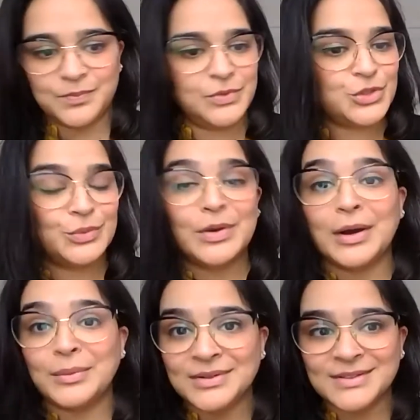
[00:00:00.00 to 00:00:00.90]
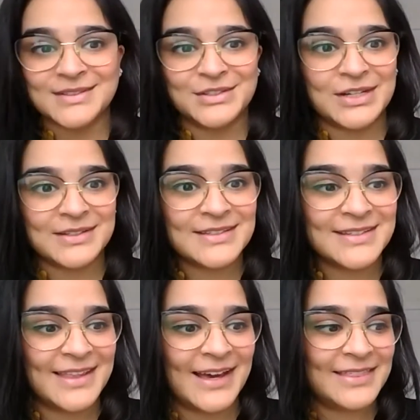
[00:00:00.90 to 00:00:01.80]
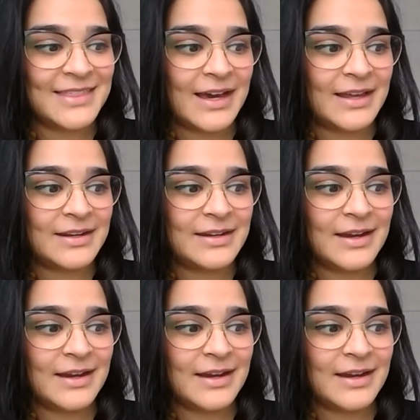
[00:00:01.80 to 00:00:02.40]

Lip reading: do not want to suggest that